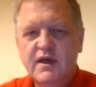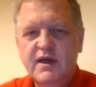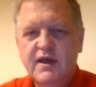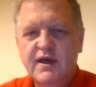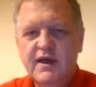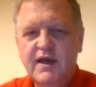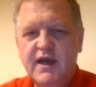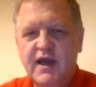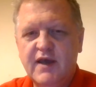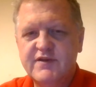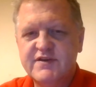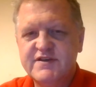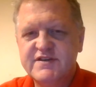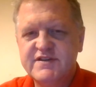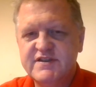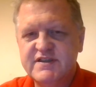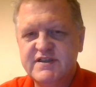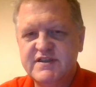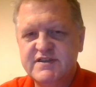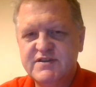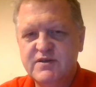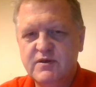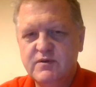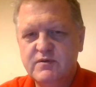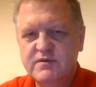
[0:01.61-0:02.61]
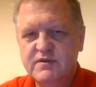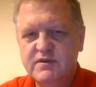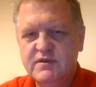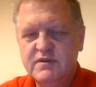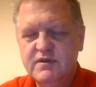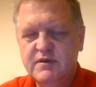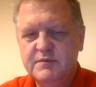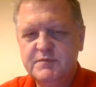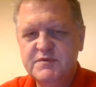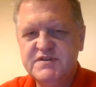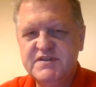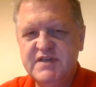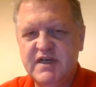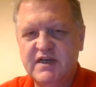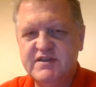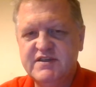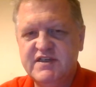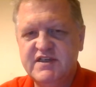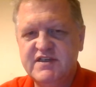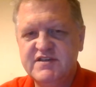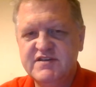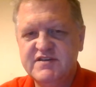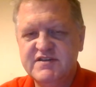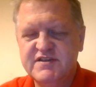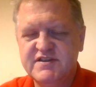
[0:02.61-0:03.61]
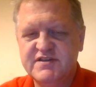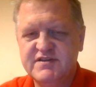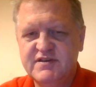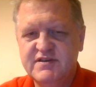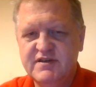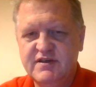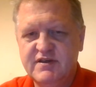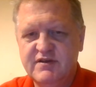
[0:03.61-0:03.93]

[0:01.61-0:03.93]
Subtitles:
Hi, this is Lee Solden. I'm going to start teaching this